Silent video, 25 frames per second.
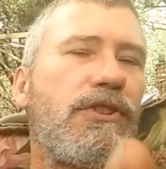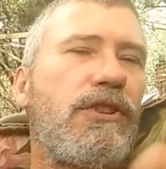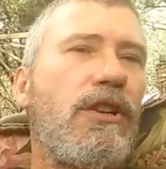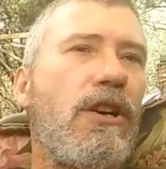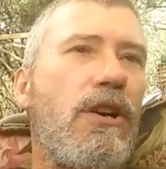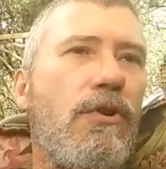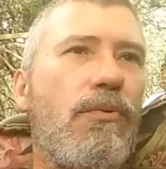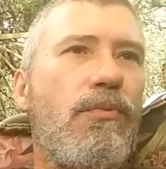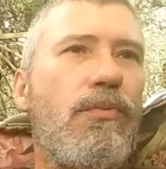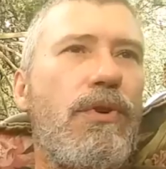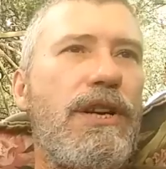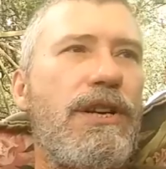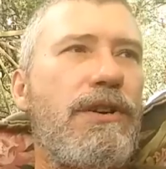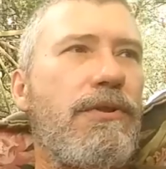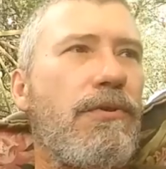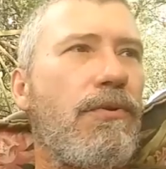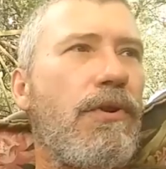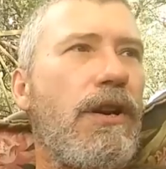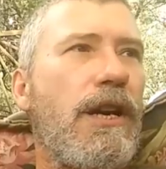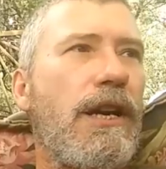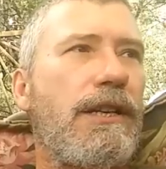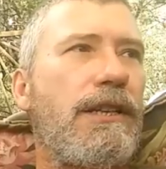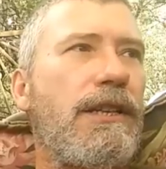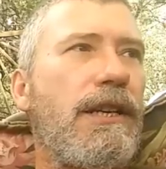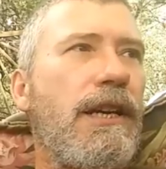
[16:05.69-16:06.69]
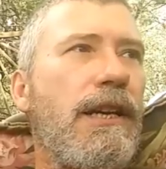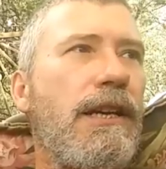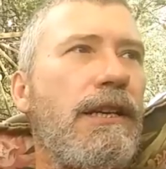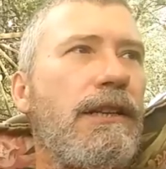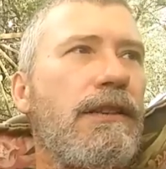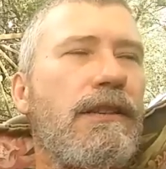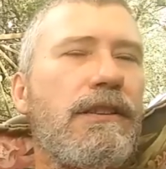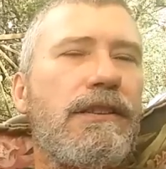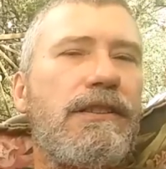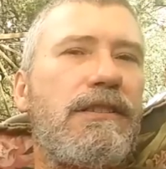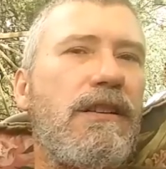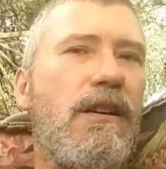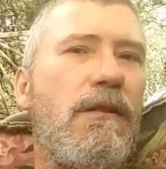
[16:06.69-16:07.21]
start
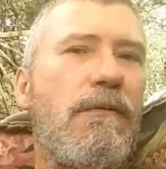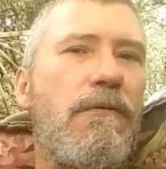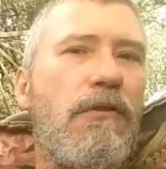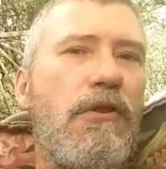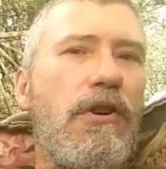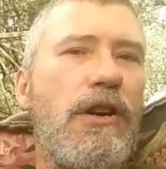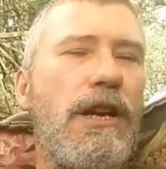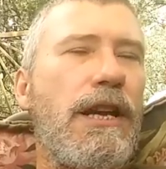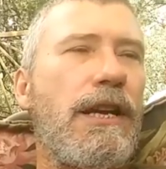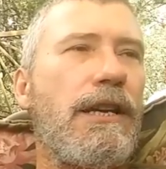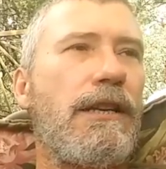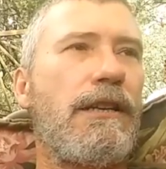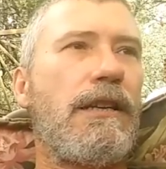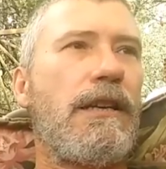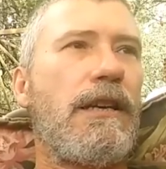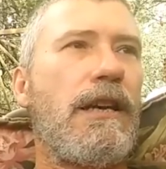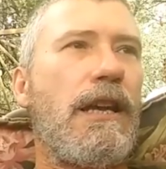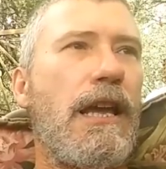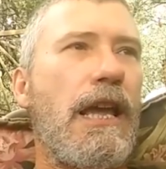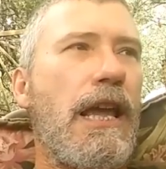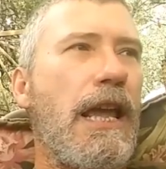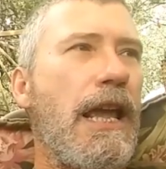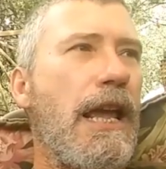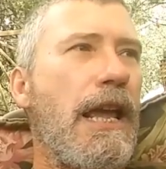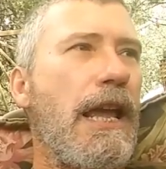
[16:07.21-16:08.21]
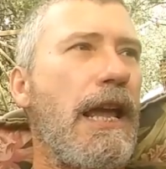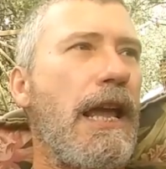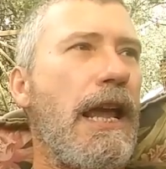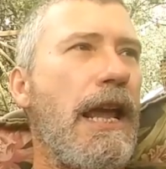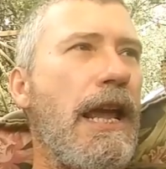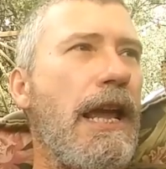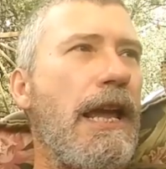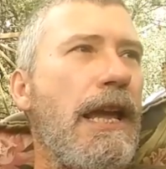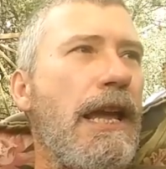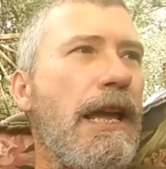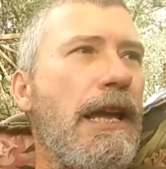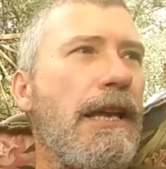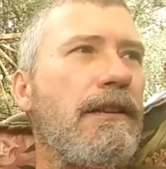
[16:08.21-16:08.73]
redirecting the suffering and,
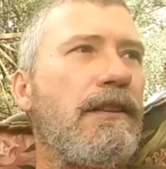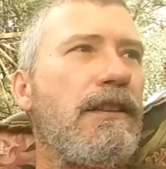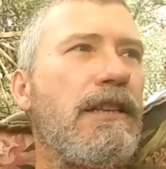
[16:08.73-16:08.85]
and,